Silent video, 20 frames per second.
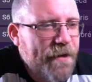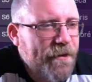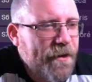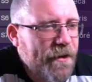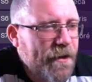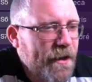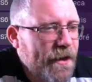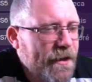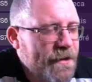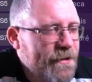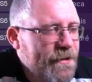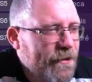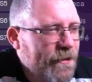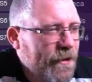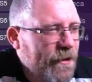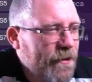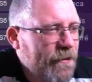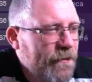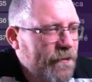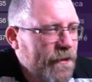I think it's all
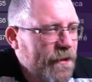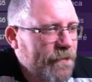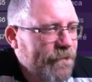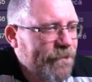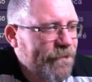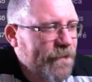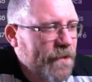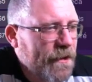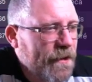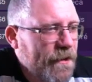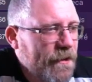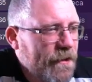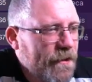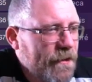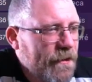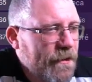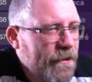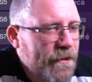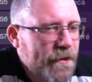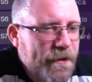over.
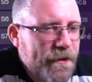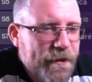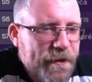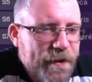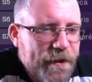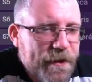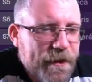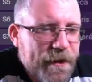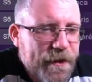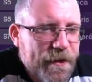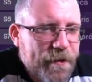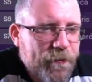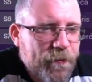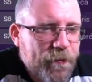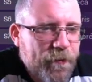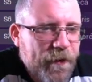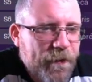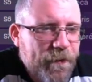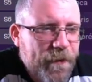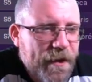
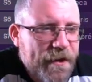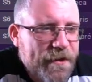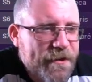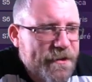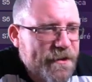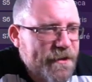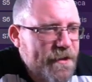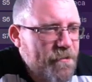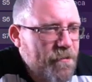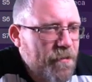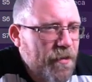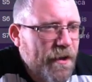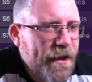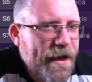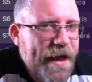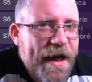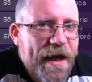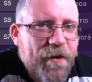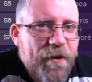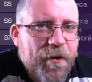We've been simply
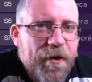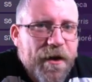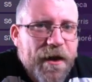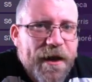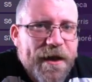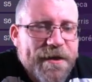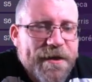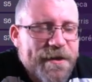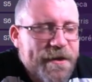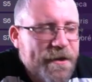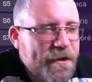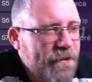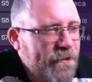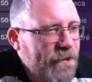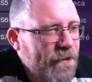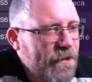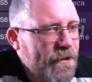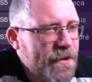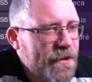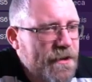outclassed in the
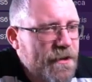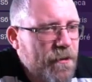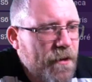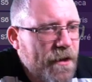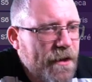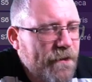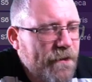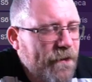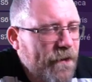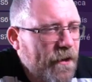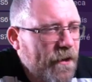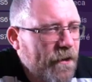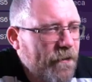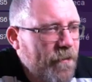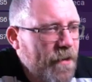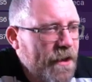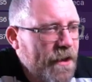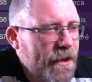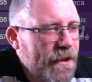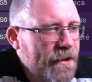first 25
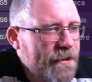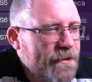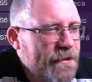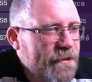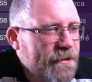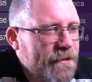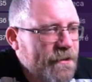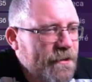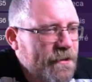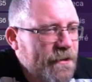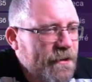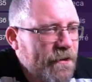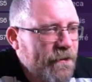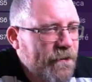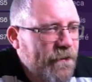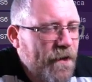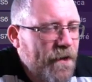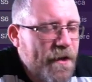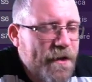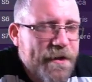minutes.
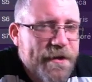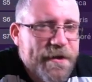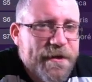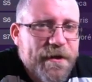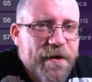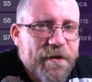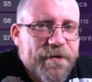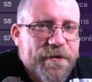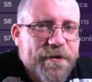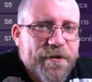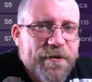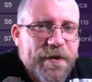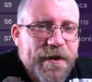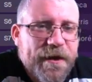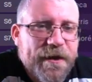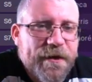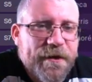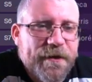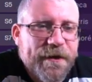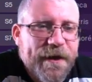Find ourselves
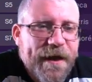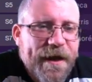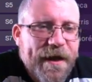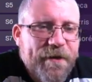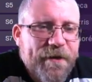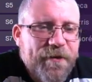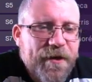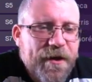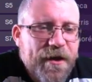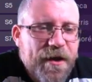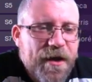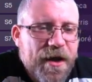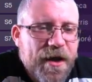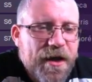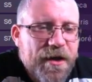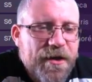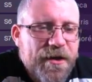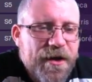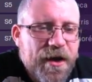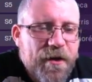3-0 down
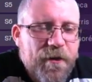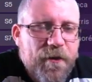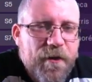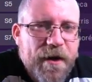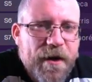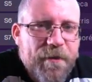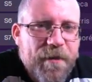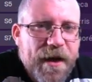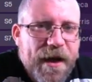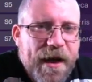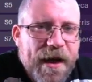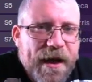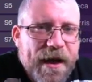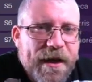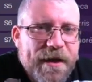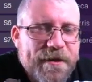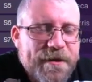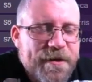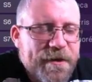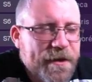and no way back
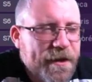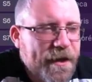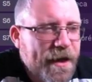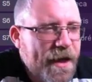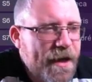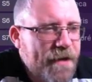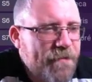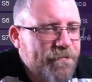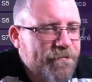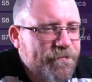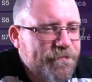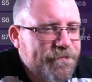into the game.